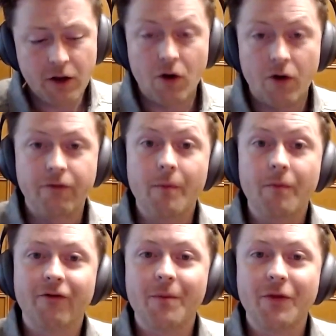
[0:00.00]
because
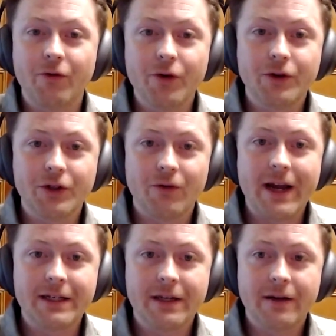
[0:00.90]

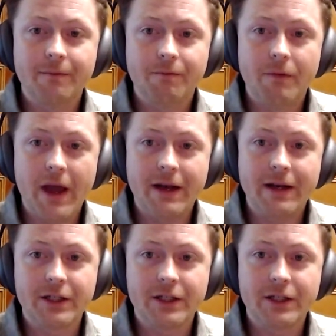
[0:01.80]
from the roots,